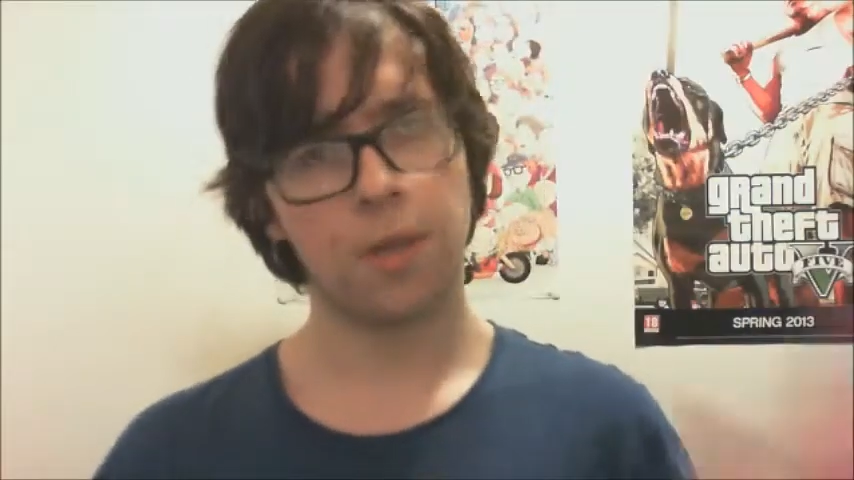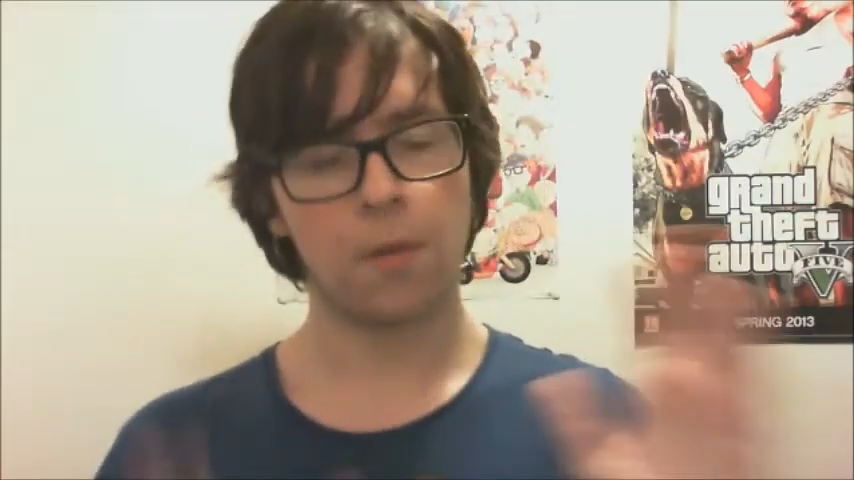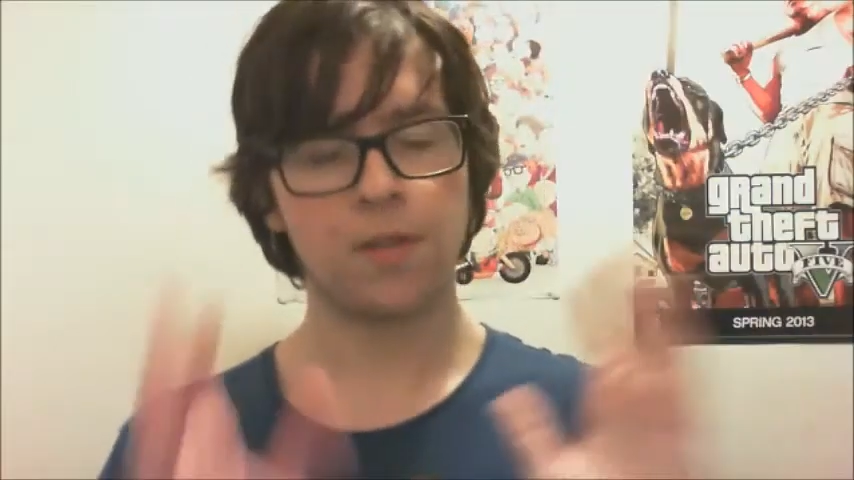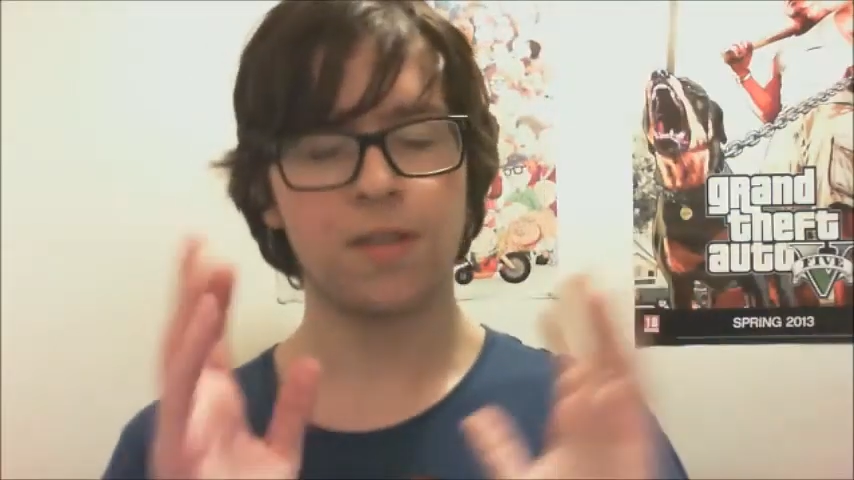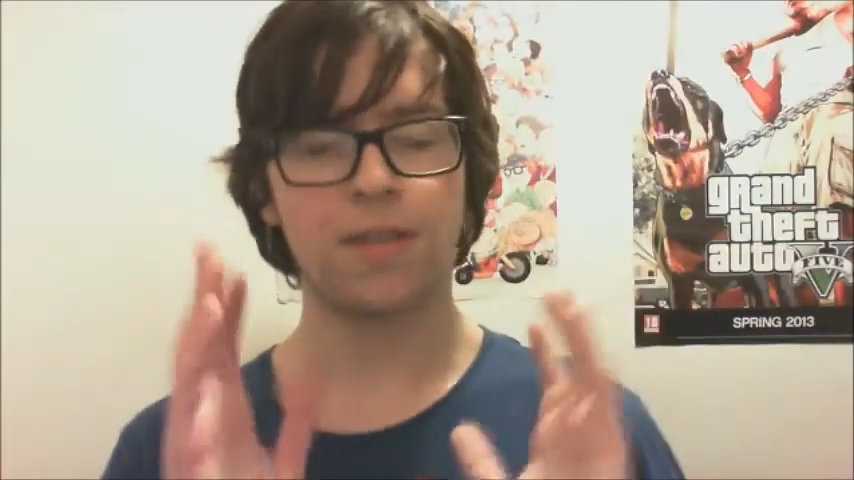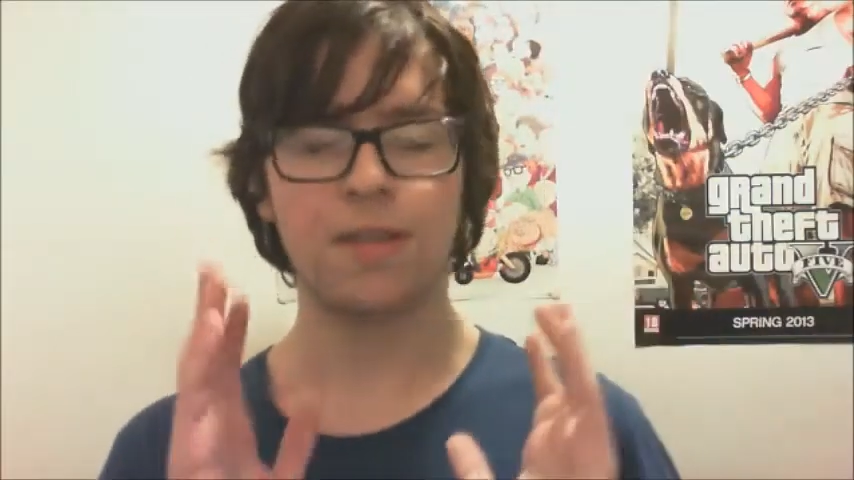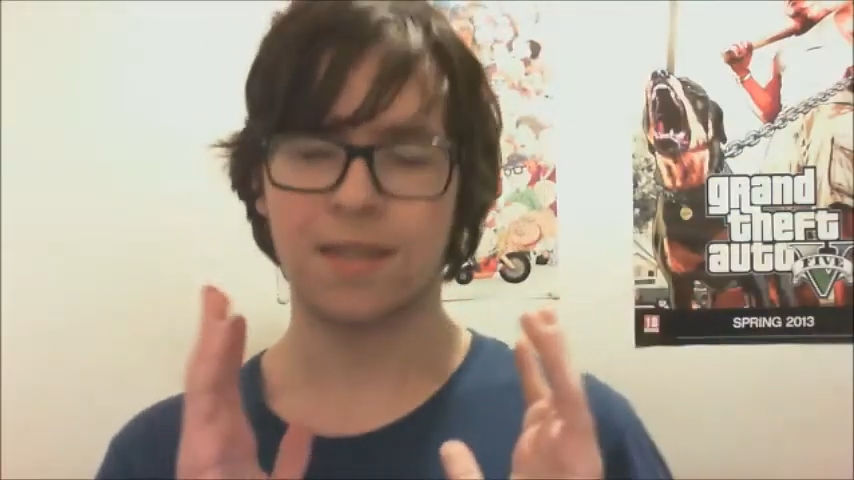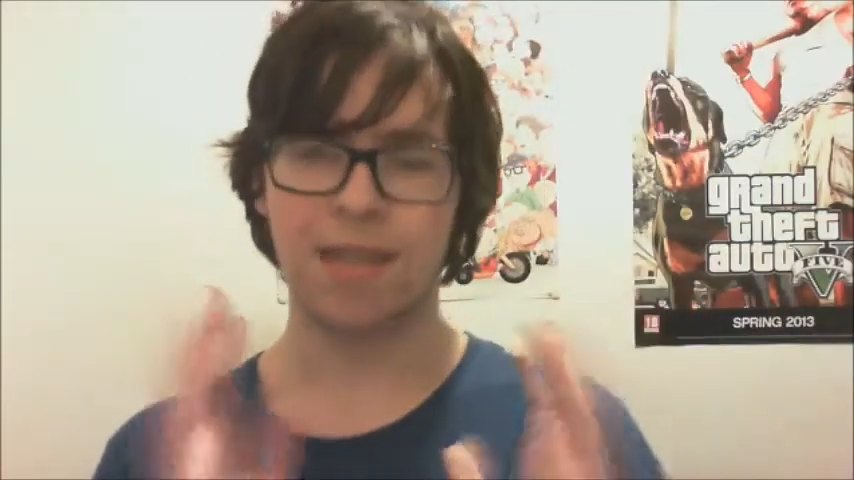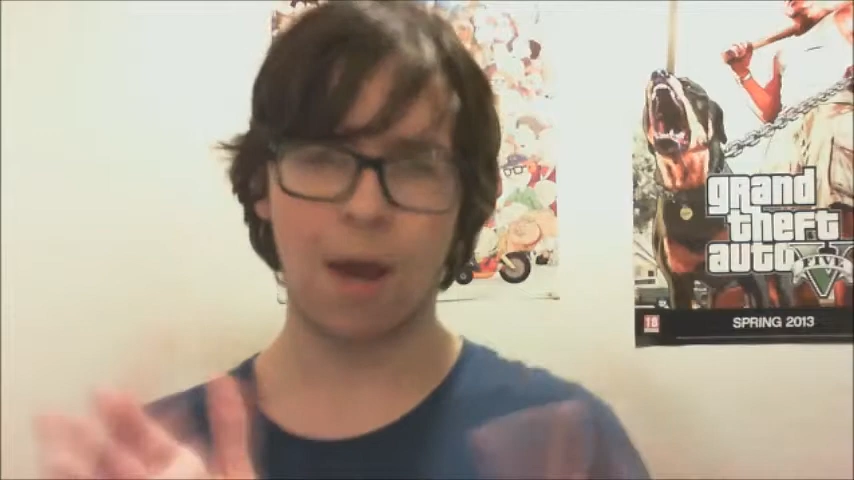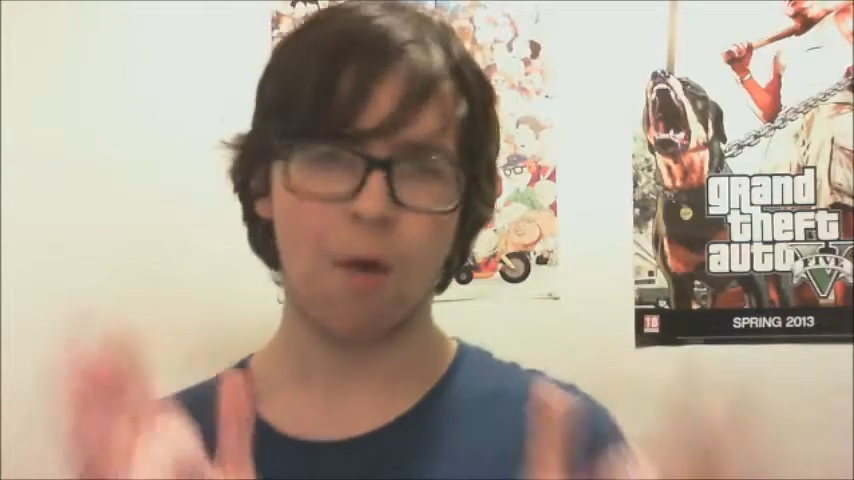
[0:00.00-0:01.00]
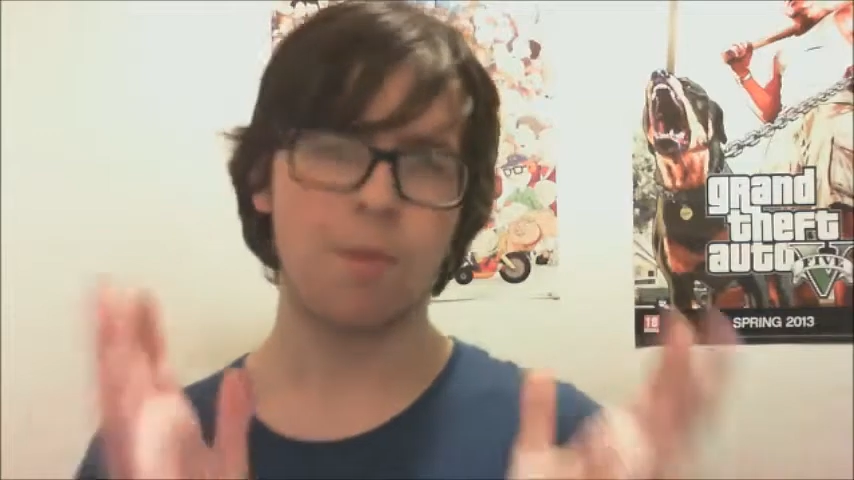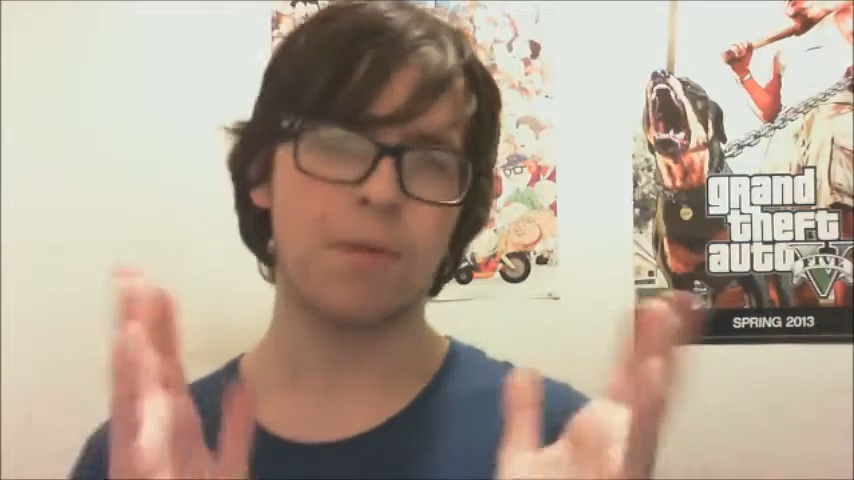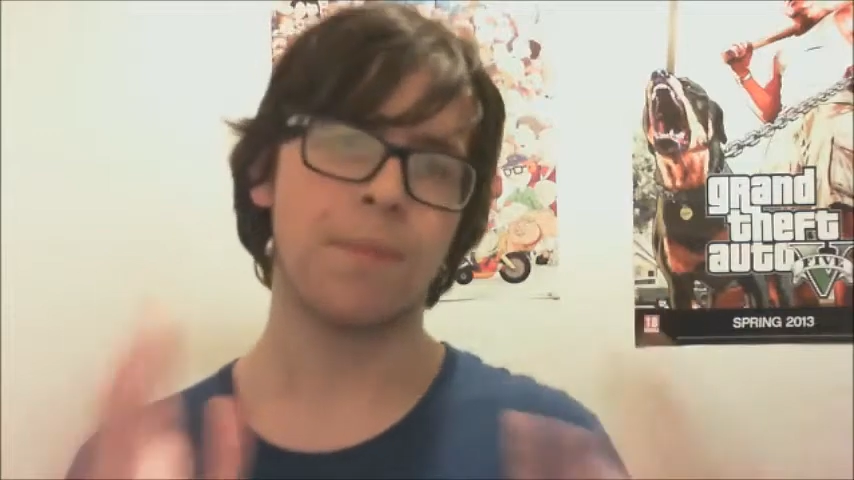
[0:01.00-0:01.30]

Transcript: it wasn't the terrible